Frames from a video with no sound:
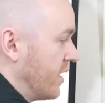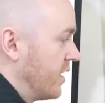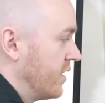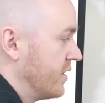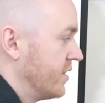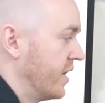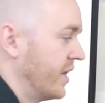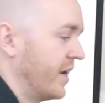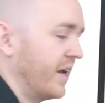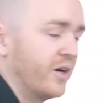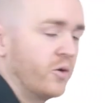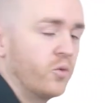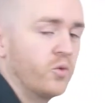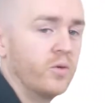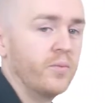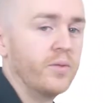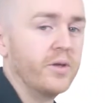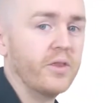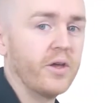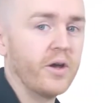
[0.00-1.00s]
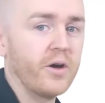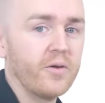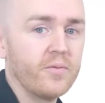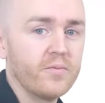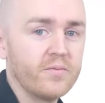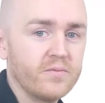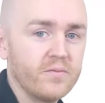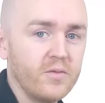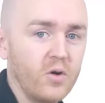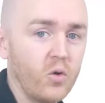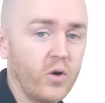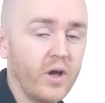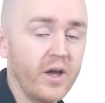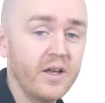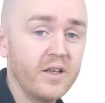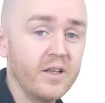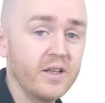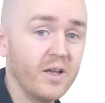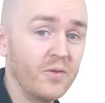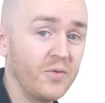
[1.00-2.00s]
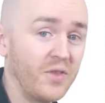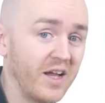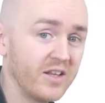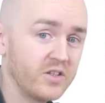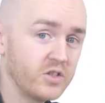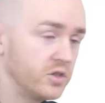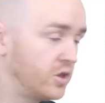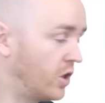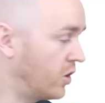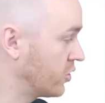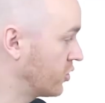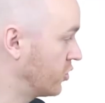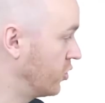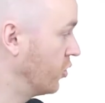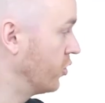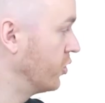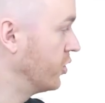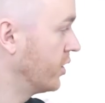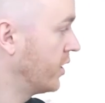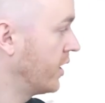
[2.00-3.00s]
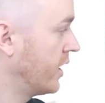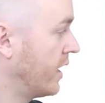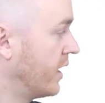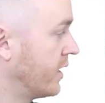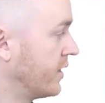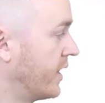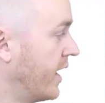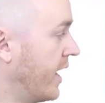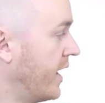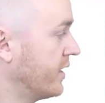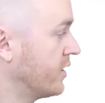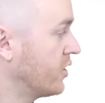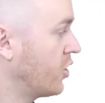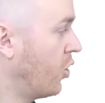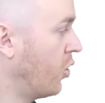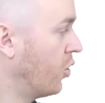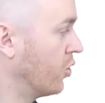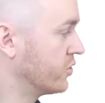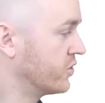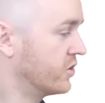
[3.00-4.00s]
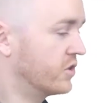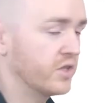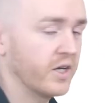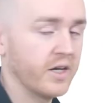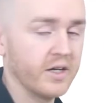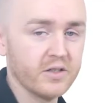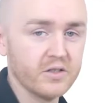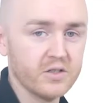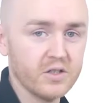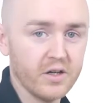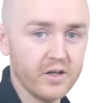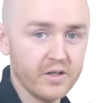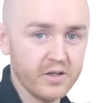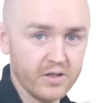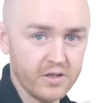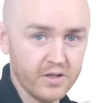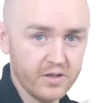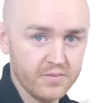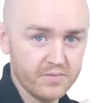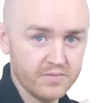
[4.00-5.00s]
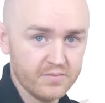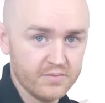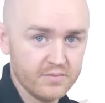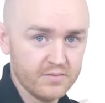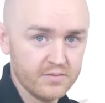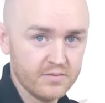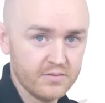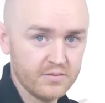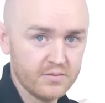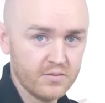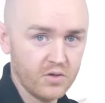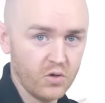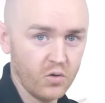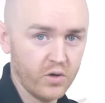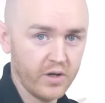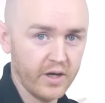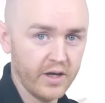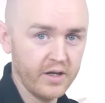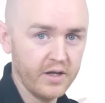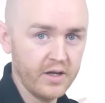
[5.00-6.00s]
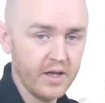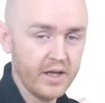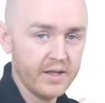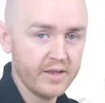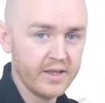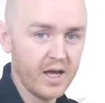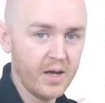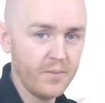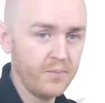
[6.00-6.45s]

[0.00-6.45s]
that I will be there, okay? Now, that's not good. That causes anxiety, okay? That